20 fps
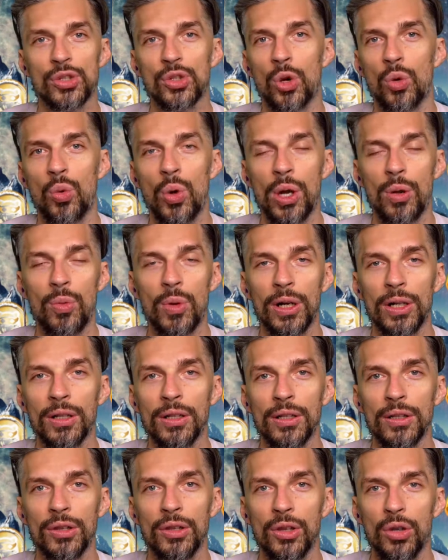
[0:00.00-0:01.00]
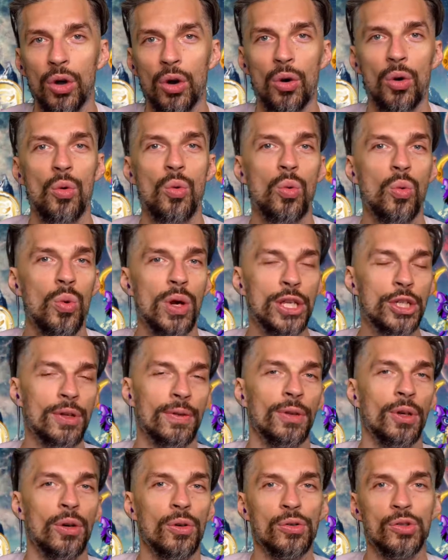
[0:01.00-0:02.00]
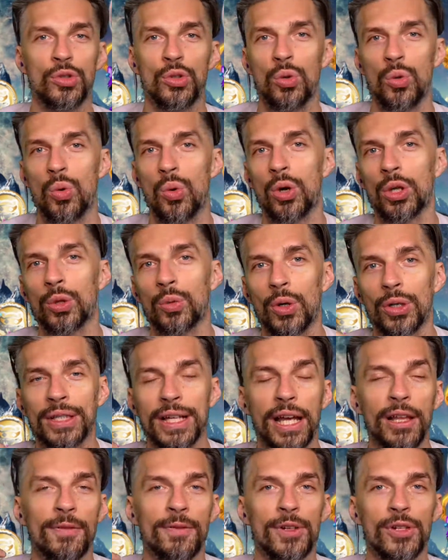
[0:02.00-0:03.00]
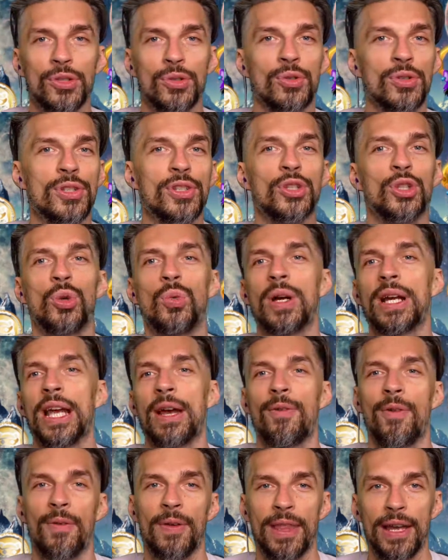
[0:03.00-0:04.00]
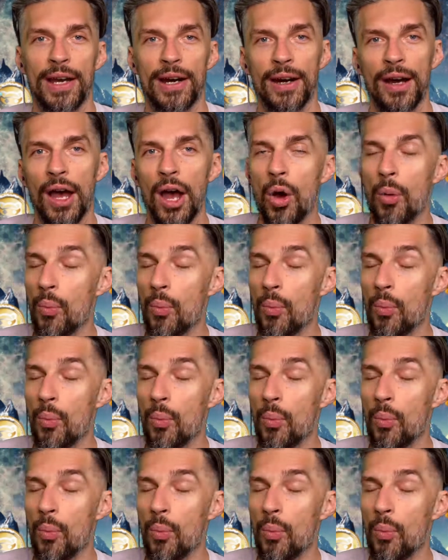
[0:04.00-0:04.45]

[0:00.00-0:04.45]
so we will know which of those do what kind of resources do we have over there.